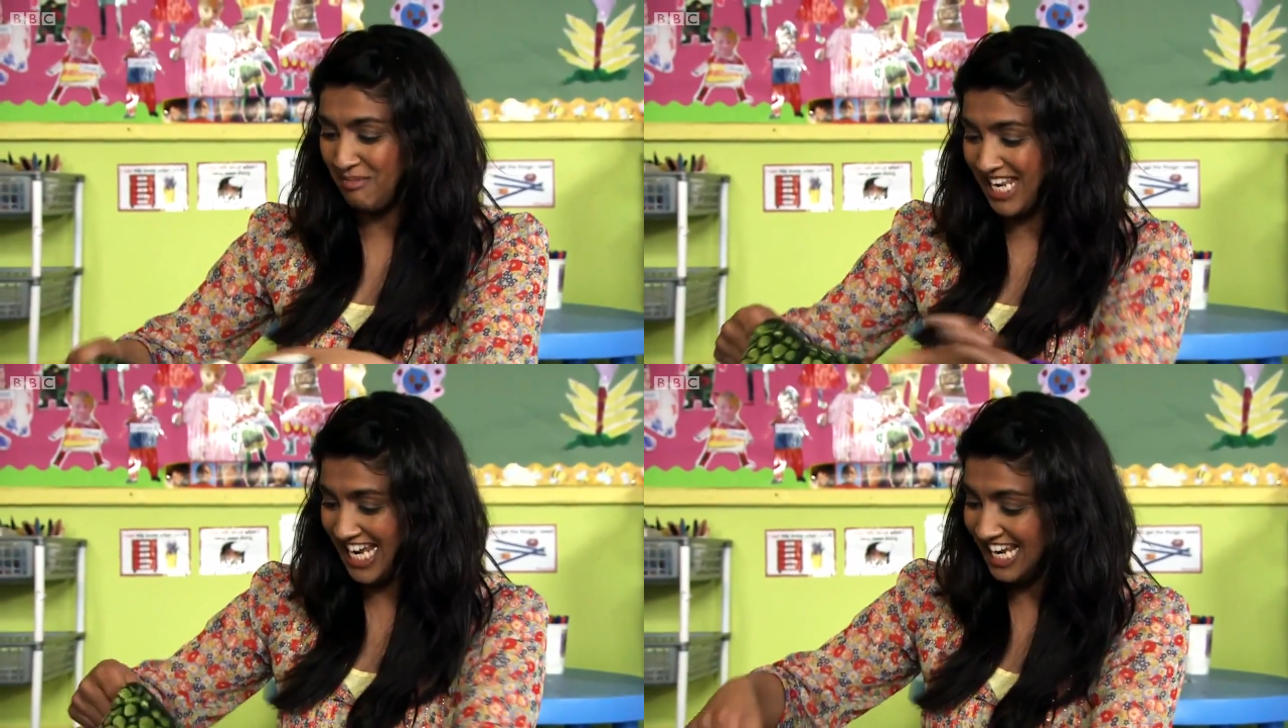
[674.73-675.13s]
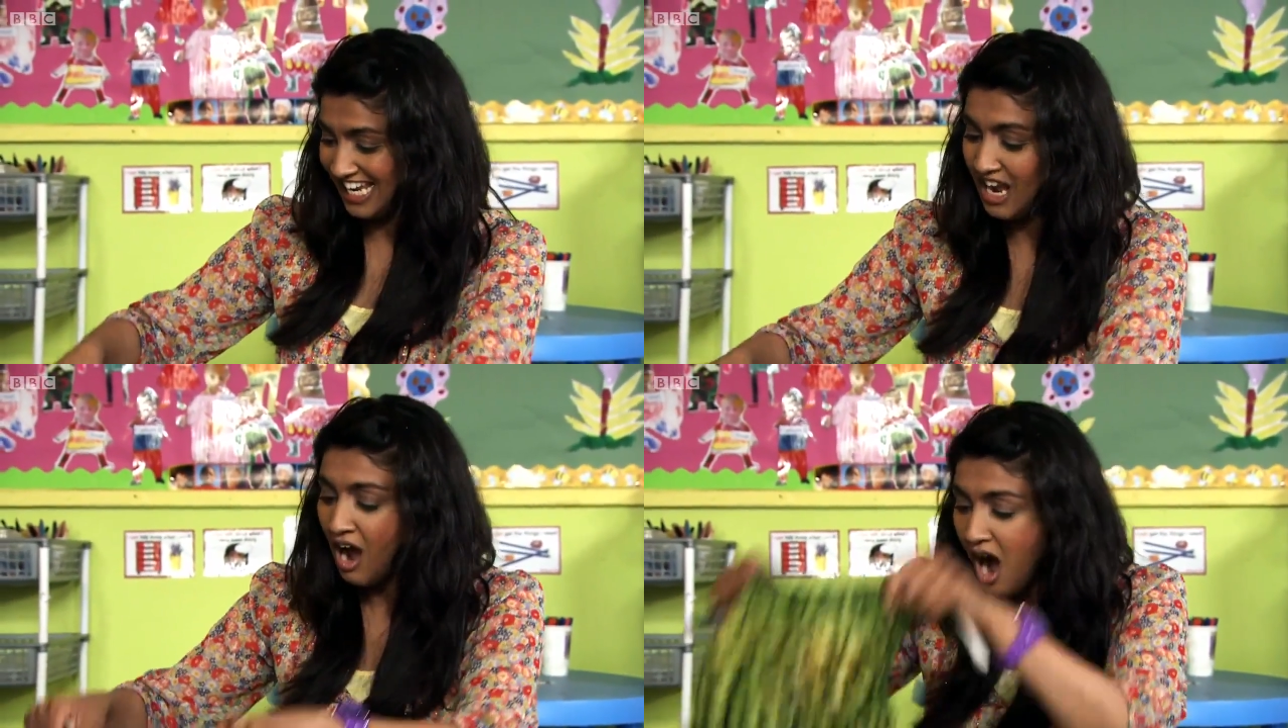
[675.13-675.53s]
Emily.
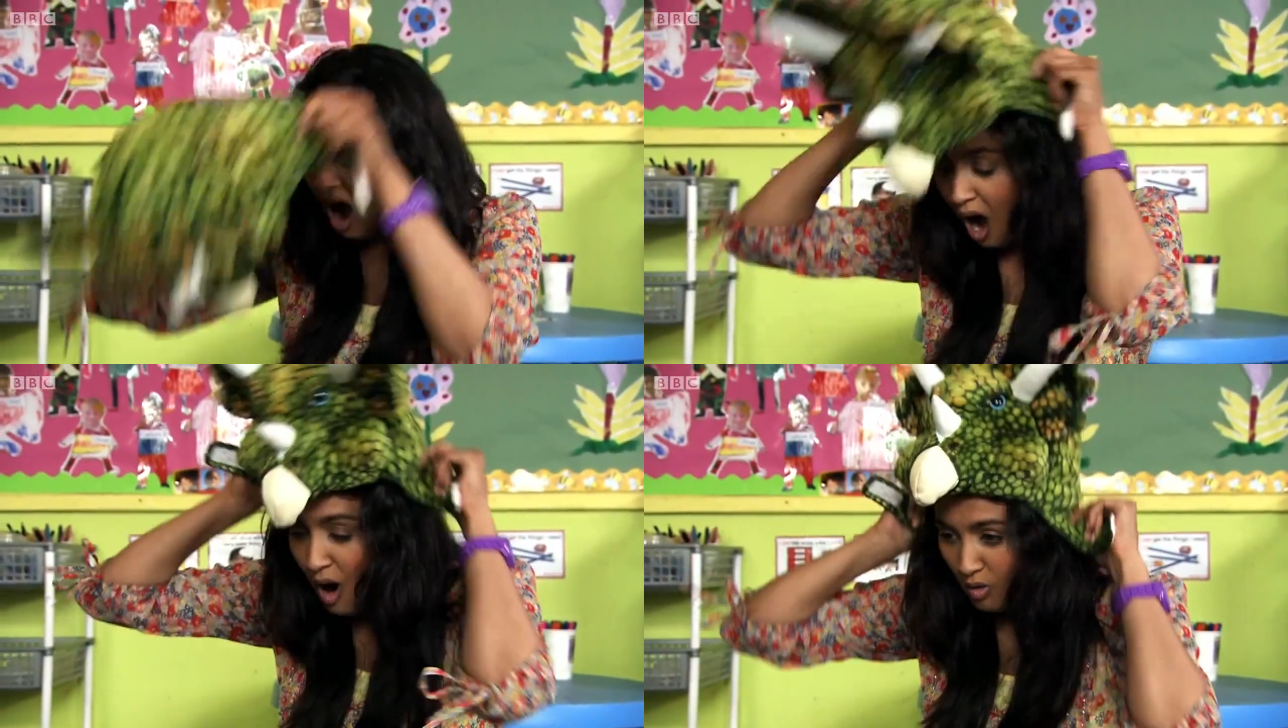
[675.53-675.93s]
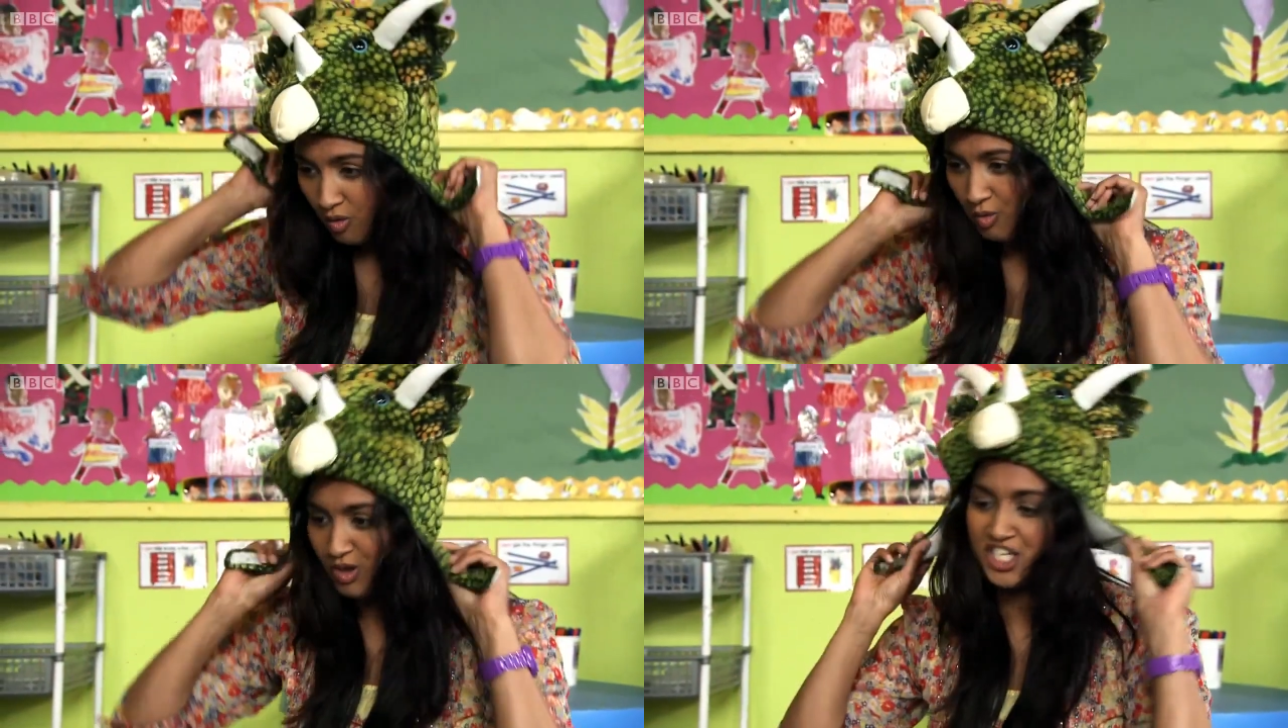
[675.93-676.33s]

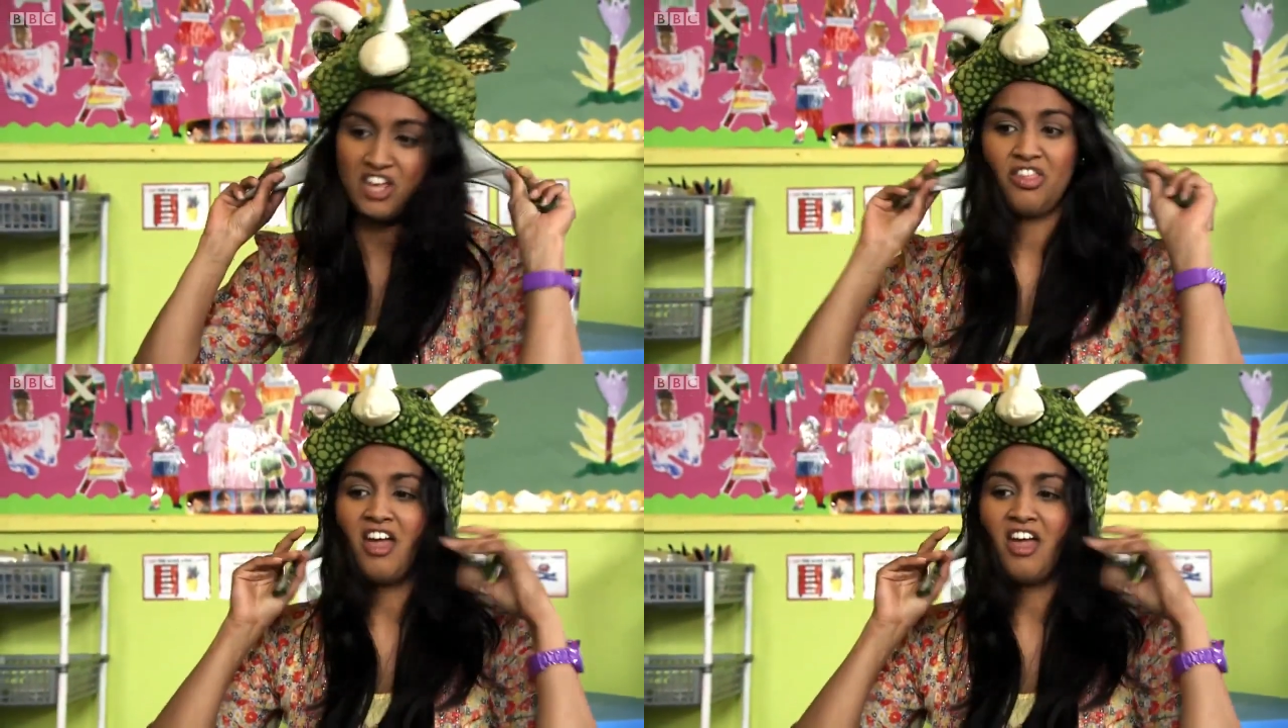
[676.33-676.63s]
What do you